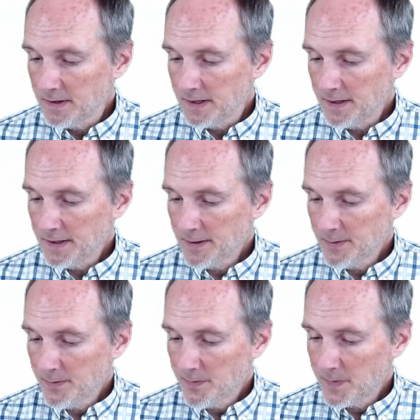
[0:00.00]

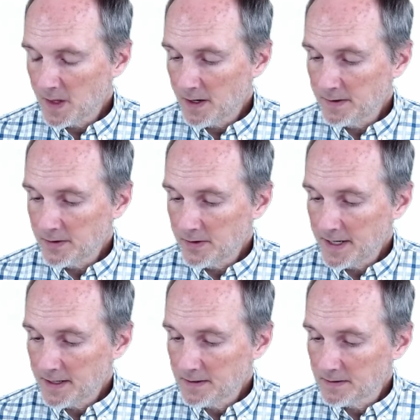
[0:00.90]
on the other
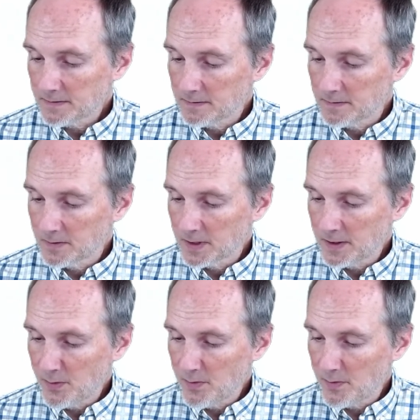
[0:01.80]
hand,
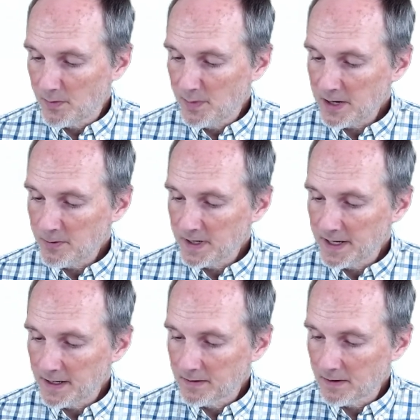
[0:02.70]
B would
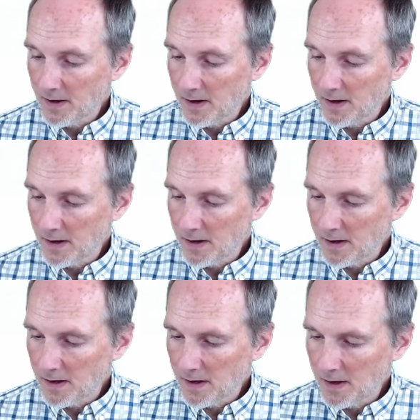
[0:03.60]
get
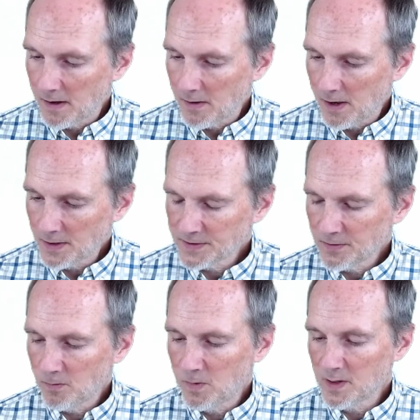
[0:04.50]
also
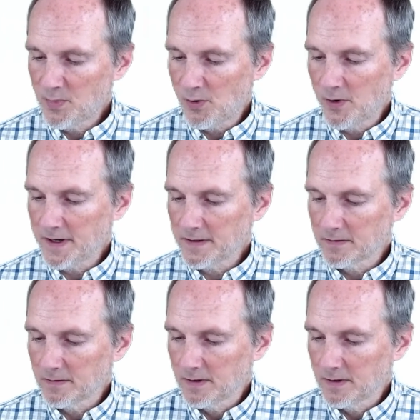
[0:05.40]
1 point,